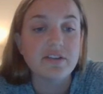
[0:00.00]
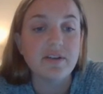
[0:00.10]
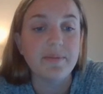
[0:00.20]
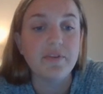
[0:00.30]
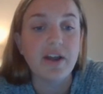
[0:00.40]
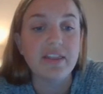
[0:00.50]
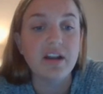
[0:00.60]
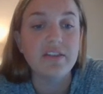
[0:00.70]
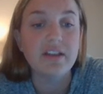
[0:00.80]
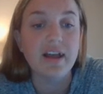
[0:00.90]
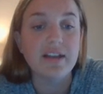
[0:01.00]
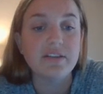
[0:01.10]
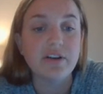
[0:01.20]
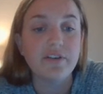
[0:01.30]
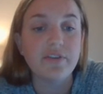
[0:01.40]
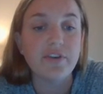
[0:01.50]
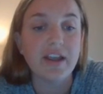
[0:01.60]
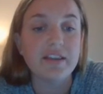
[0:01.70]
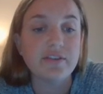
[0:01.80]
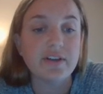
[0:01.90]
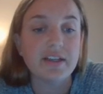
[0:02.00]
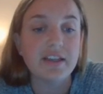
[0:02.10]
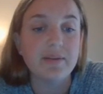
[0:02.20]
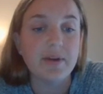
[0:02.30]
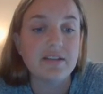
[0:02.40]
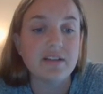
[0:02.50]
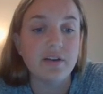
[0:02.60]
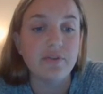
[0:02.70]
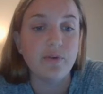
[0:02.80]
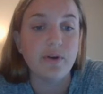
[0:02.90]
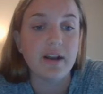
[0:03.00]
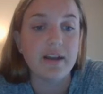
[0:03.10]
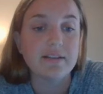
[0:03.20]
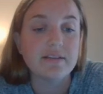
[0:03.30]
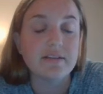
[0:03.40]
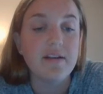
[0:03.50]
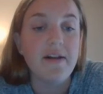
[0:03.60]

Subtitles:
So I'm going to write that on the line so I don't forget and so I can keep myself organized.